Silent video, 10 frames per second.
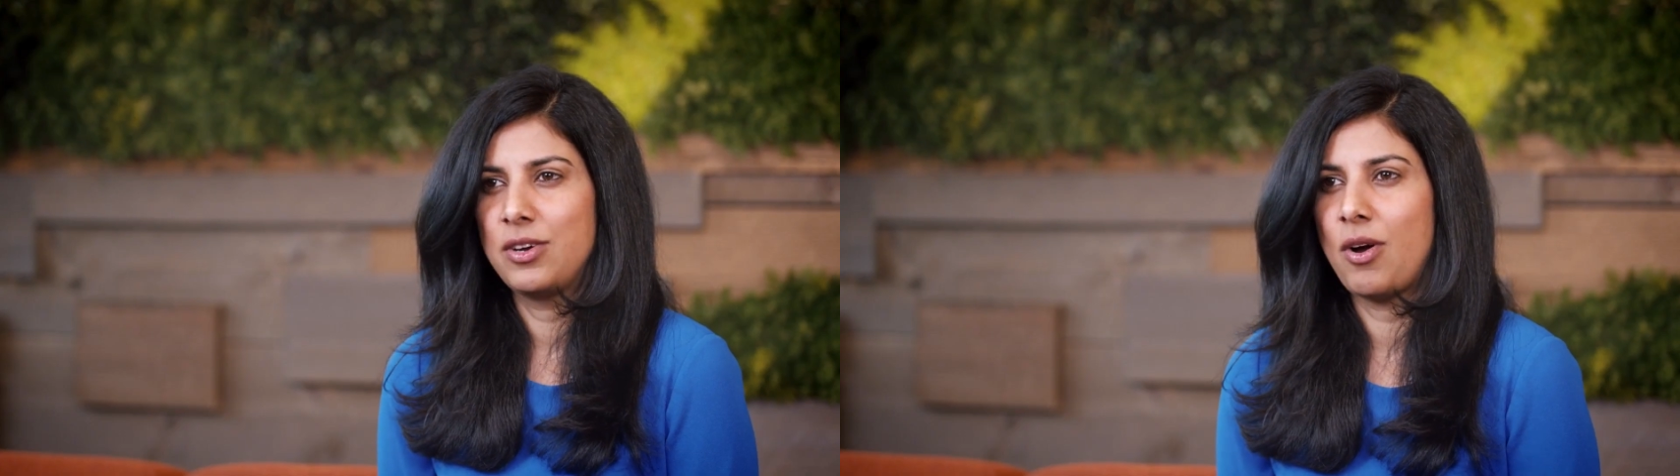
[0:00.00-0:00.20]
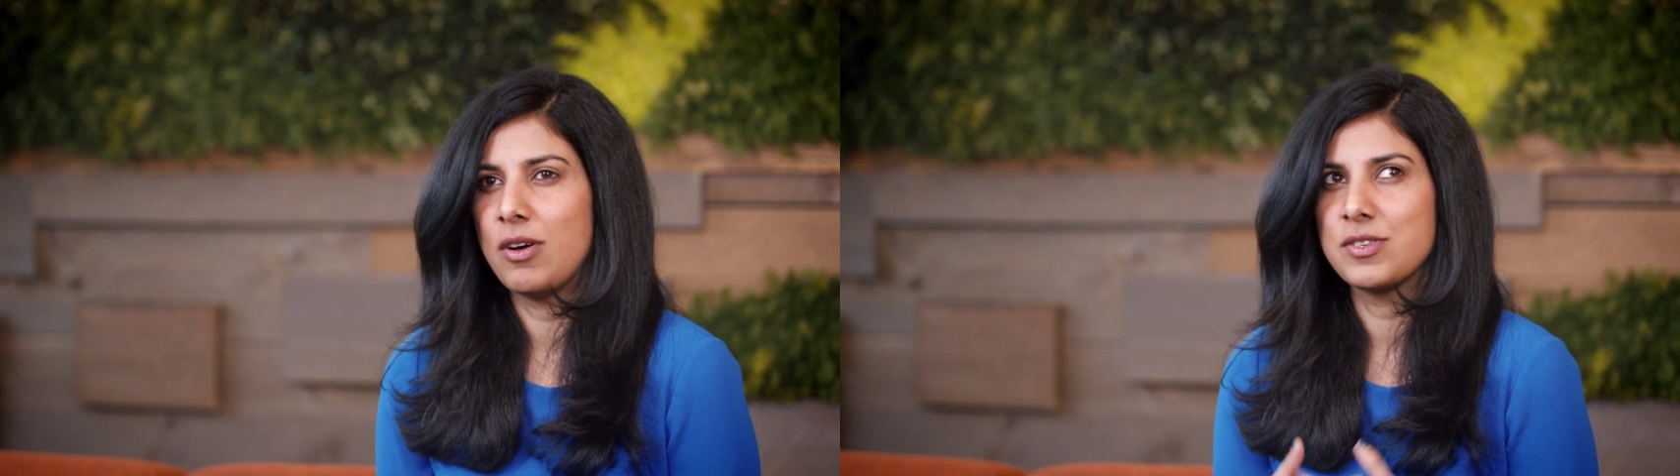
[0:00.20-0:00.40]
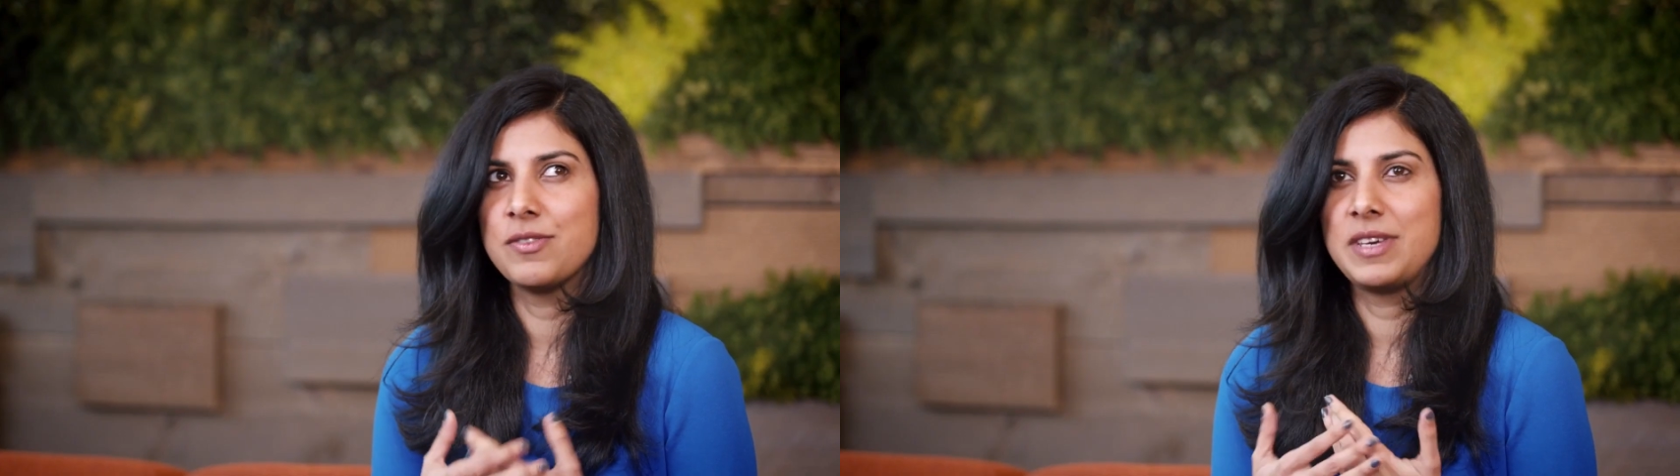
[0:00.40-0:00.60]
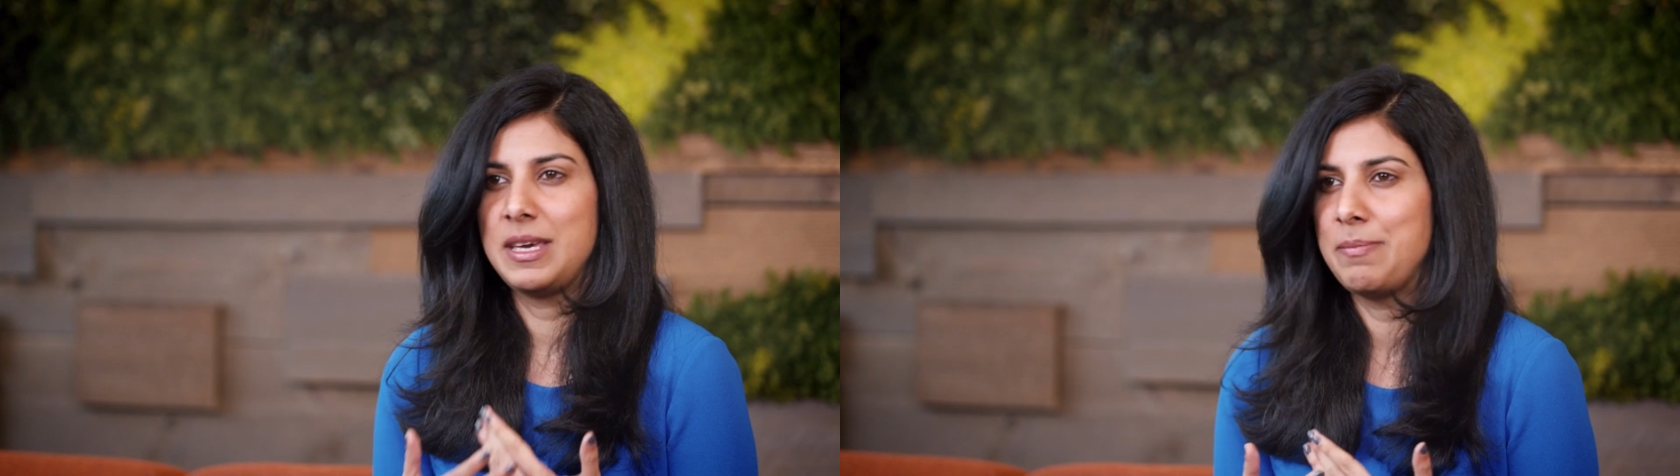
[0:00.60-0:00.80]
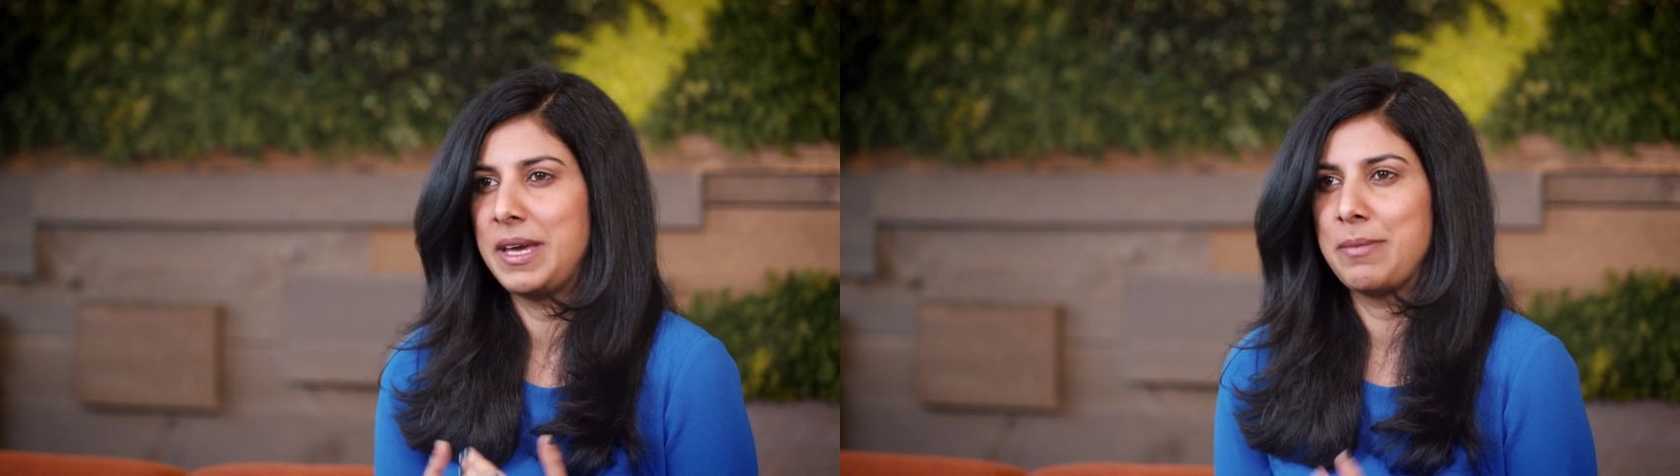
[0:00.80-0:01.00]
cost of
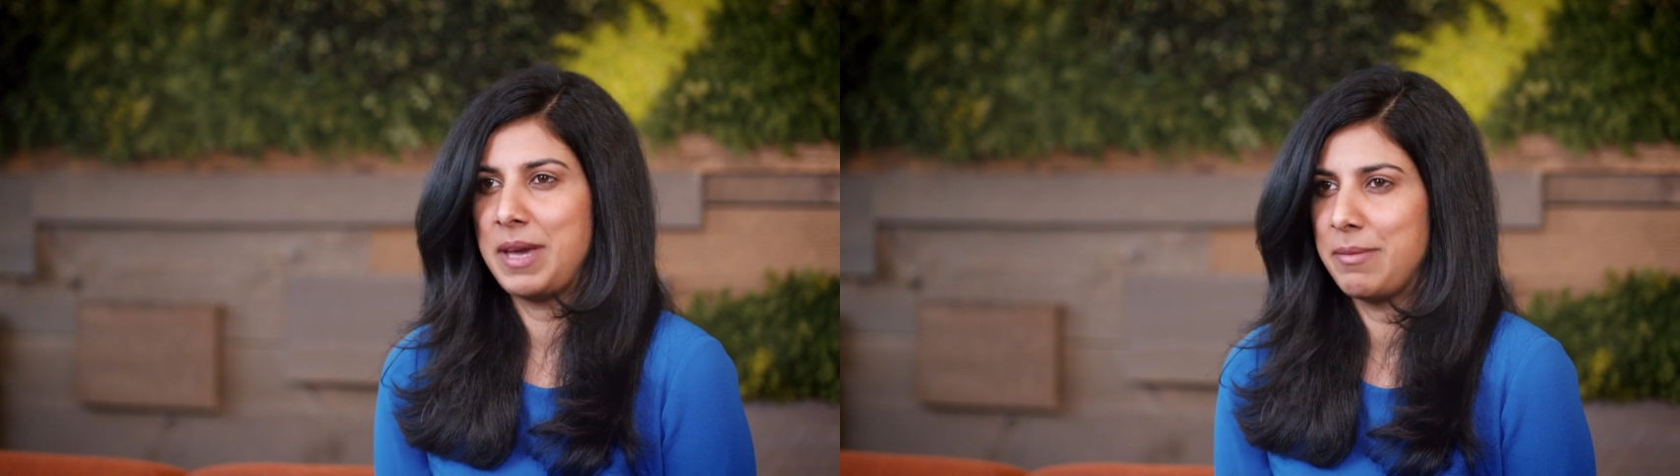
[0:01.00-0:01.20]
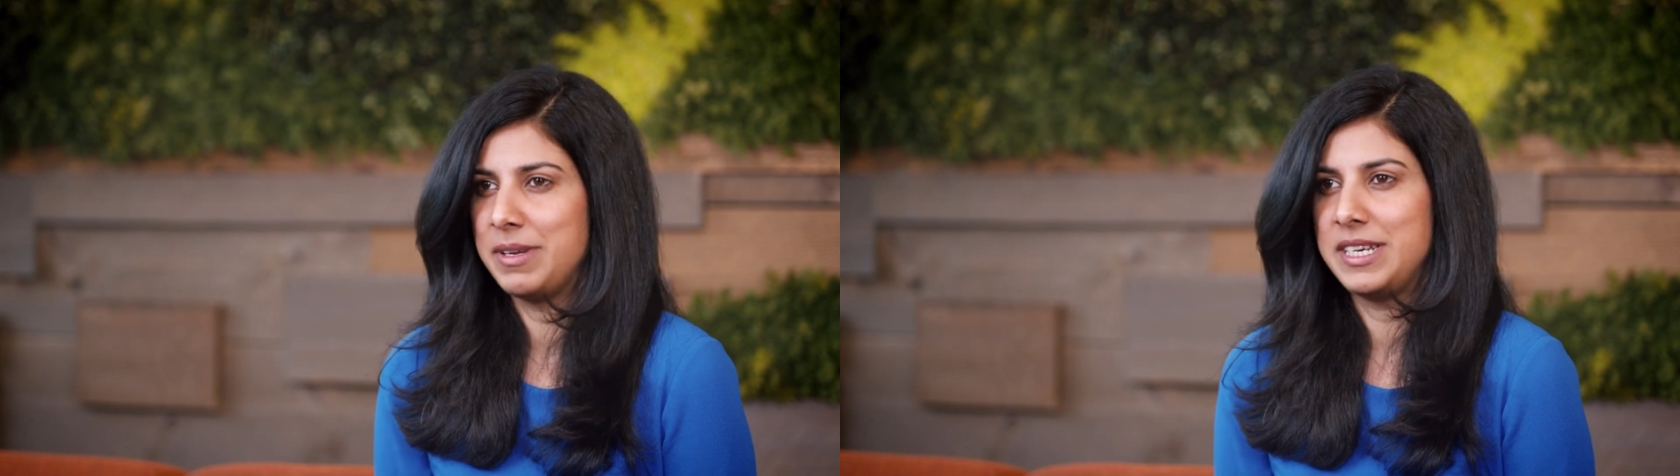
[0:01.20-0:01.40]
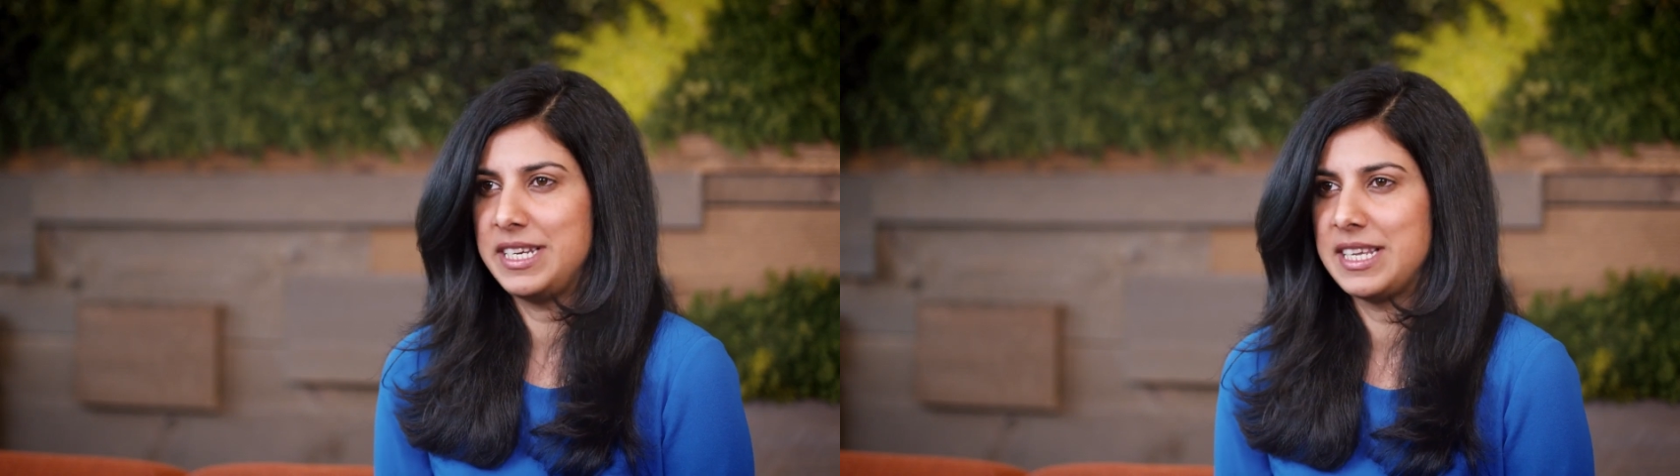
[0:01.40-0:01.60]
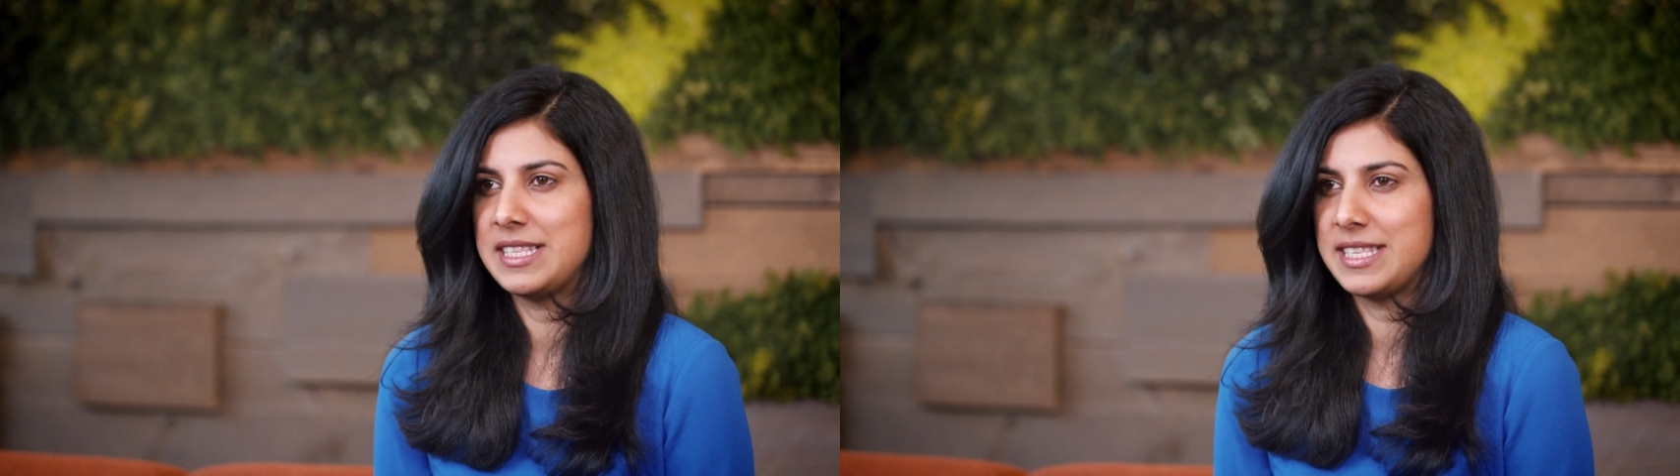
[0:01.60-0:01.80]
keeping payment details